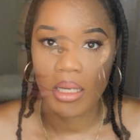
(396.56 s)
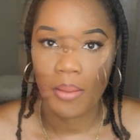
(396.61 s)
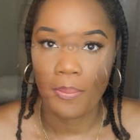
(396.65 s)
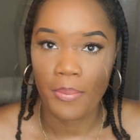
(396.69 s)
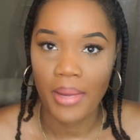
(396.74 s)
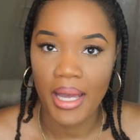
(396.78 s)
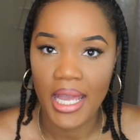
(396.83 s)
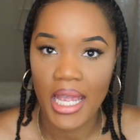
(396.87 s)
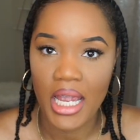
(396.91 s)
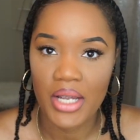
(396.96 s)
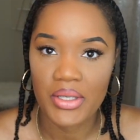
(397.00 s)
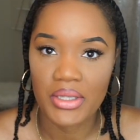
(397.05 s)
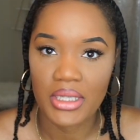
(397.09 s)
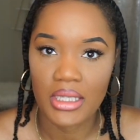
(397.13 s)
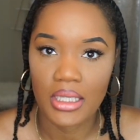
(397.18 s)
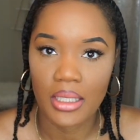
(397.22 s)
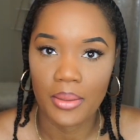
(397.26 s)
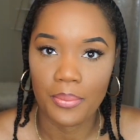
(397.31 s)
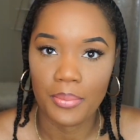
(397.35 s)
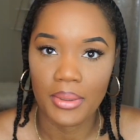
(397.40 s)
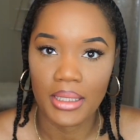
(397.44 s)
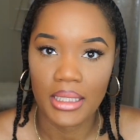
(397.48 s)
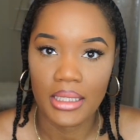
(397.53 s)
My hair is
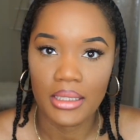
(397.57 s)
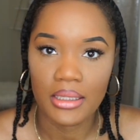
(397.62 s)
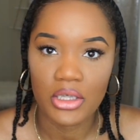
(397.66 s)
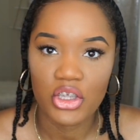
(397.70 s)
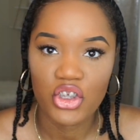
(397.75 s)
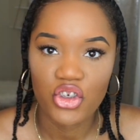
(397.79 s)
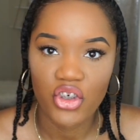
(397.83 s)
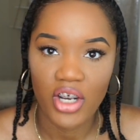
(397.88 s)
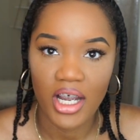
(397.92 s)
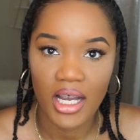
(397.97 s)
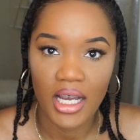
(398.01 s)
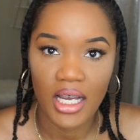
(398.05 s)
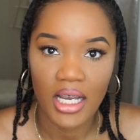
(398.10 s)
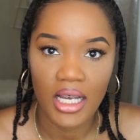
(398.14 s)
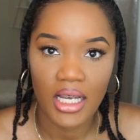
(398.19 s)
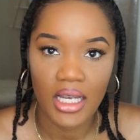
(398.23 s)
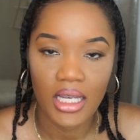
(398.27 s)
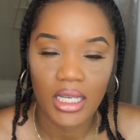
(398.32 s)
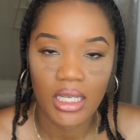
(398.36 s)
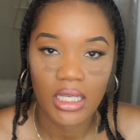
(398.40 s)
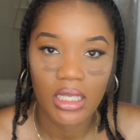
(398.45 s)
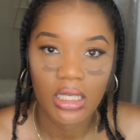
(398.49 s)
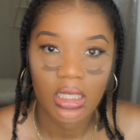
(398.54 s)
completely
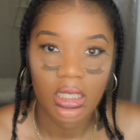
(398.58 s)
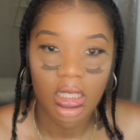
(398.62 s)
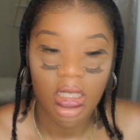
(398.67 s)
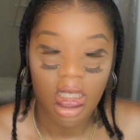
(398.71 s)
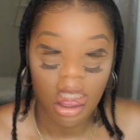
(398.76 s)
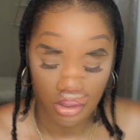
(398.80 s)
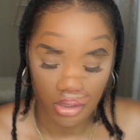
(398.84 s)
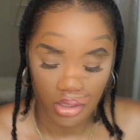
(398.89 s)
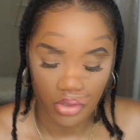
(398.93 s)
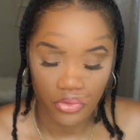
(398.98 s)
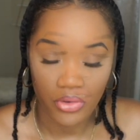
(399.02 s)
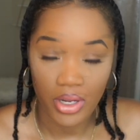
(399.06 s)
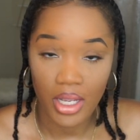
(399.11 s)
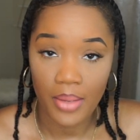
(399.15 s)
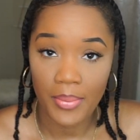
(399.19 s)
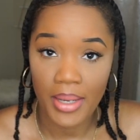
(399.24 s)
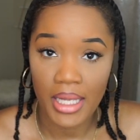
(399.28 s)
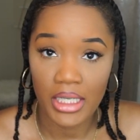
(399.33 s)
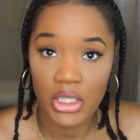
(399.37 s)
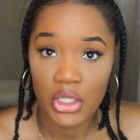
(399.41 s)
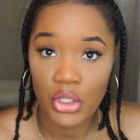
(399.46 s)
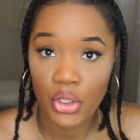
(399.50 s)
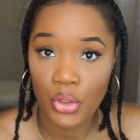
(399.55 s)
dry. Grab
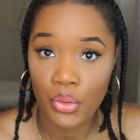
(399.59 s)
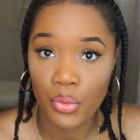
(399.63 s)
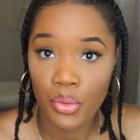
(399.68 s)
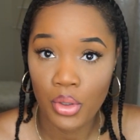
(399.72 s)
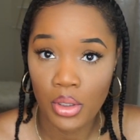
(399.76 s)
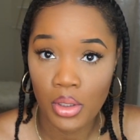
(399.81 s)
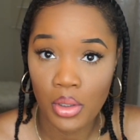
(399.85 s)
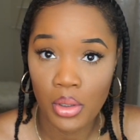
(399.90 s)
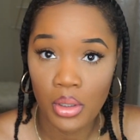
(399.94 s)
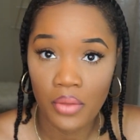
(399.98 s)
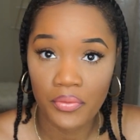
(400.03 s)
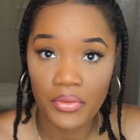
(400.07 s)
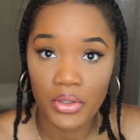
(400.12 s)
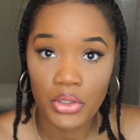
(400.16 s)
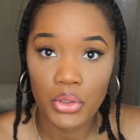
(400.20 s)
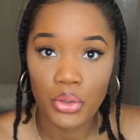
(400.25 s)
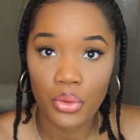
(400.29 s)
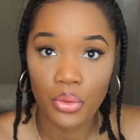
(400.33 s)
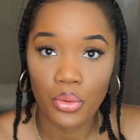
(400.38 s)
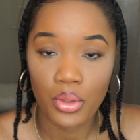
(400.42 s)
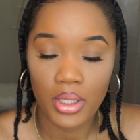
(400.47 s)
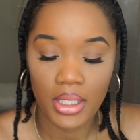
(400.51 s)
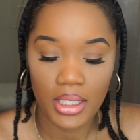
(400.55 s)
any oil of your
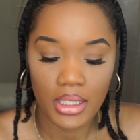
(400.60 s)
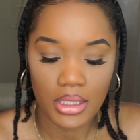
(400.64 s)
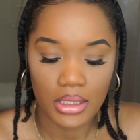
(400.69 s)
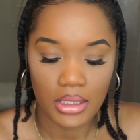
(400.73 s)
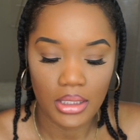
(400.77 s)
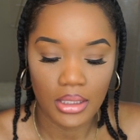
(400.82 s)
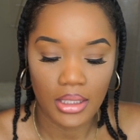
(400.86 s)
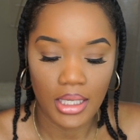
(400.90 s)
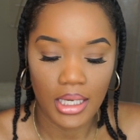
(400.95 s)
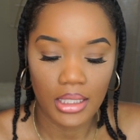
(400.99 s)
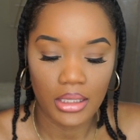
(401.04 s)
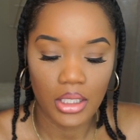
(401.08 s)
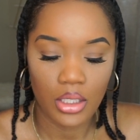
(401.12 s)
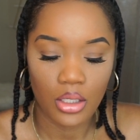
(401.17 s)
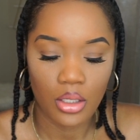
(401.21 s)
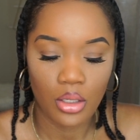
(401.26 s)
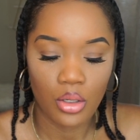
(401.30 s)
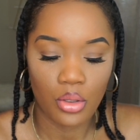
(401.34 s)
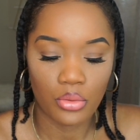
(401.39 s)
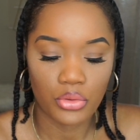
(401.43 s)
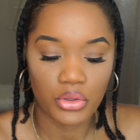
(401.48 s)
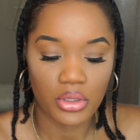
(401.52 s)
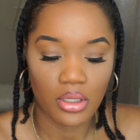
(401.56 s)
choice. Lightly
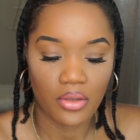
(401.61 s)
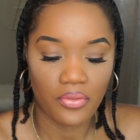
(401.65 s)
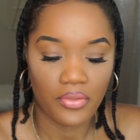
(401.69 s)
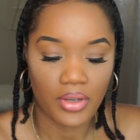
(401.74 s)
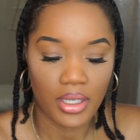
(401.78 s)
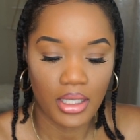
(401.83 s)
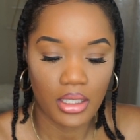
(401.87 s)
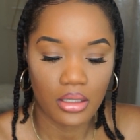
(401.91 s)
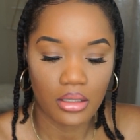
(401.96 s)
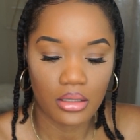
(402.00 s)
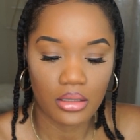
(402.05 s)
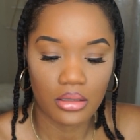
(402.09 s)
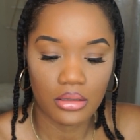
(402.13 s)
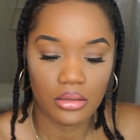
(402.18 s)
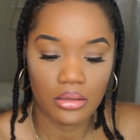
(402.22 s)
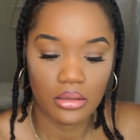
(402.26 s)
coat your finger.